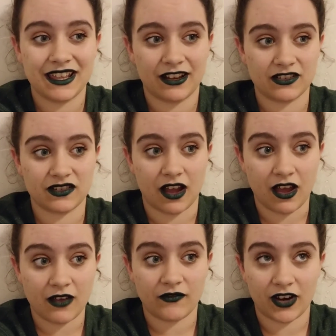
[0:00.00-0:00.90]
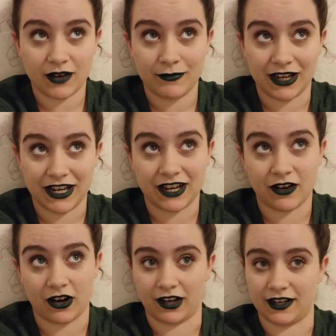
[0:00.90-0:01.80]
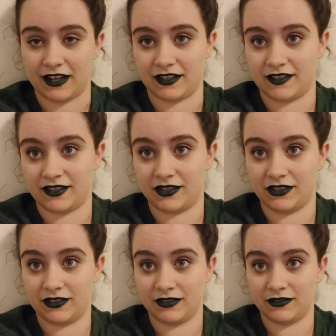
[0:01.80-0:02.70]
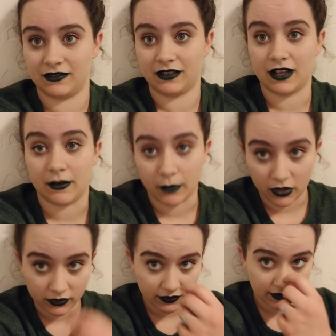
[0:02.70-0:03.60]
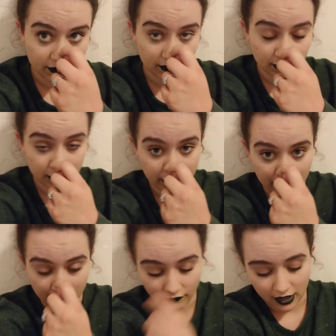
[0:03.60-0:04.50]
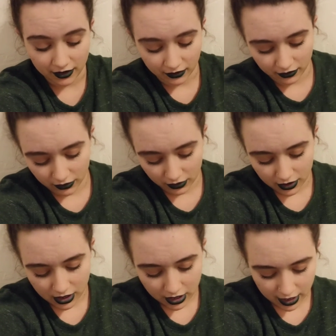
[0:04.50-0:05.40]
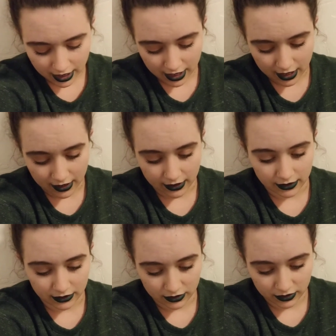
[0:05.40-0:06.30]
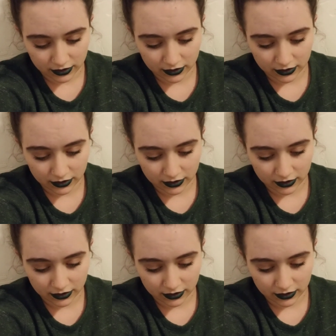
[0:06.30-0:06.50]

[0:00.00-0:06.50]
there's not very many architects in books that I've read. And